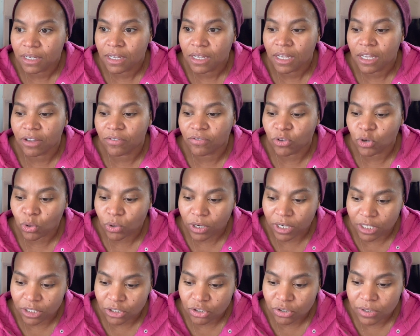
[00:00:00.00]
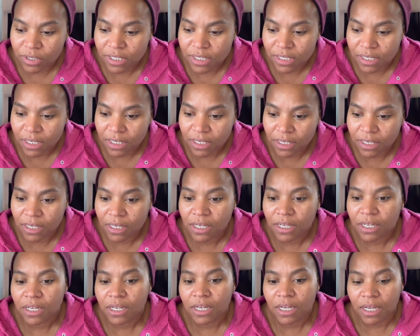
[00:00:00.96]
if you're interested
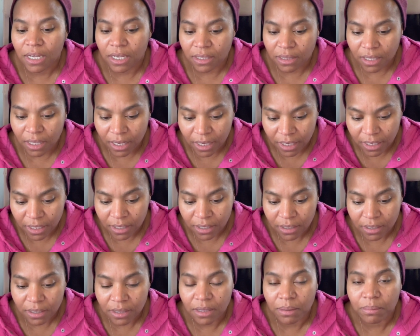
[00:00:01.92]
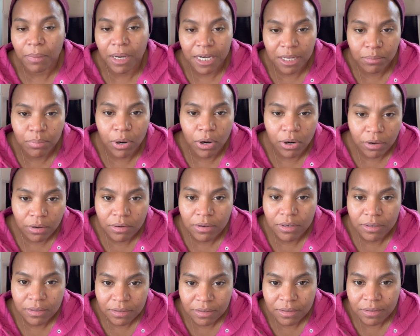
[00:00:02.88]
in like the money
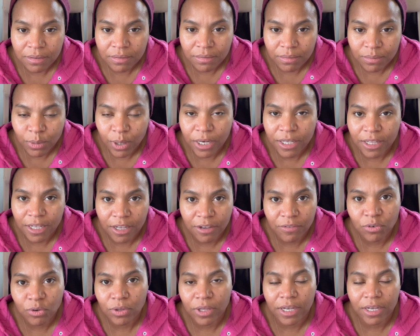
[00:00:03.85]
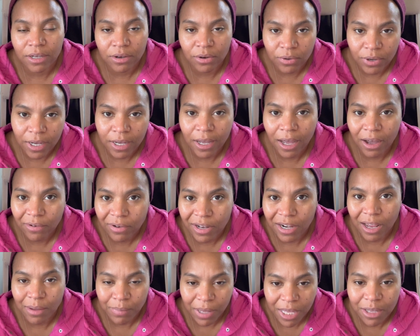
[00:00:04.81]
part, right? Like if you're like, okay, how can
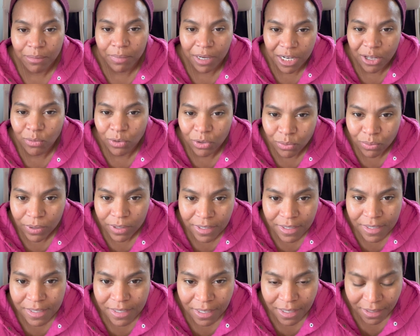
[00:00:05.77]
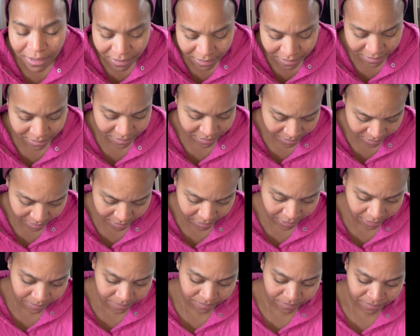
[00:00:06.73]
I make money with real estate? All
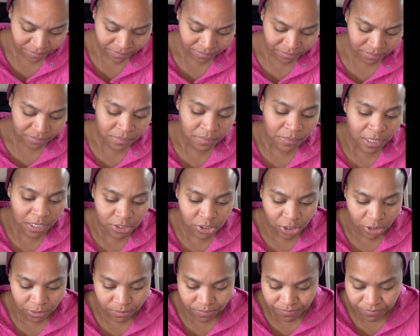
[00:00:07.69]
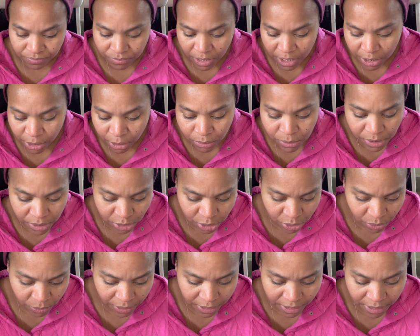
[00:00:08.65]
right. So he goes
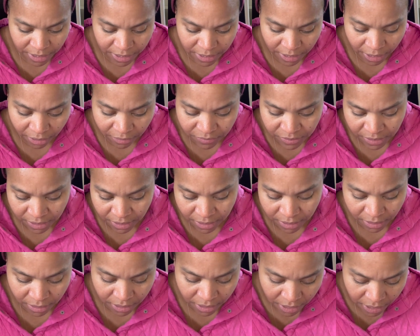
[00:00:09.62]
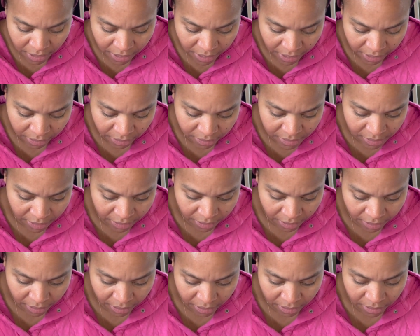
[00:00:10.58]
into it, he delves in, he looks
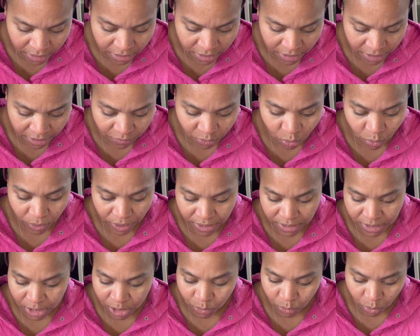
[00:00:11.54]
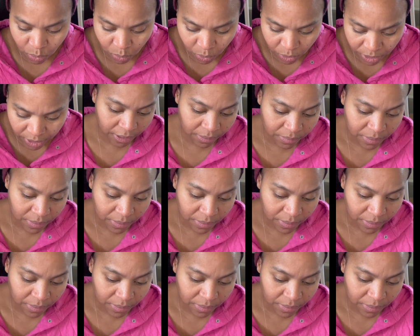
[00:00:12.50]
at the different ways that it would work.